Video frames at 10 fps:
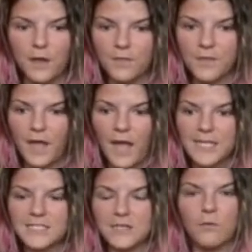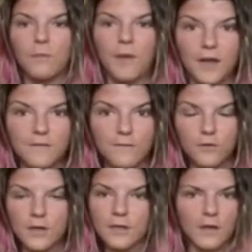the ideal body
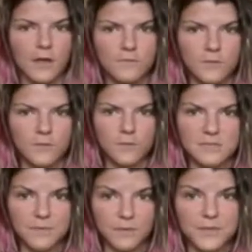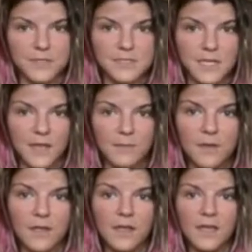for it, and not everybody's built the
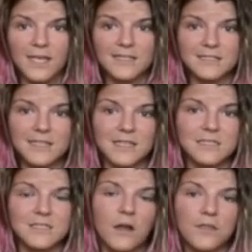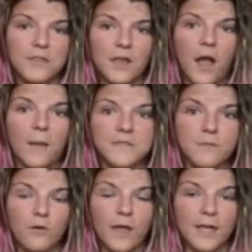same. It's not the
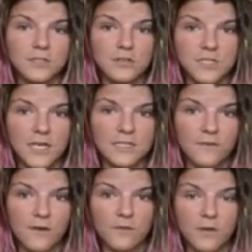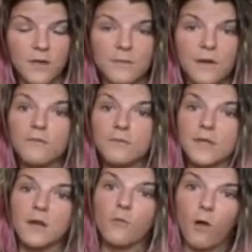optimal exercise for everybody, but everybody
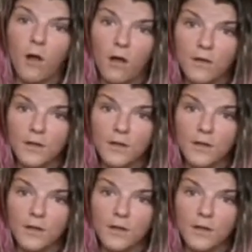can walk,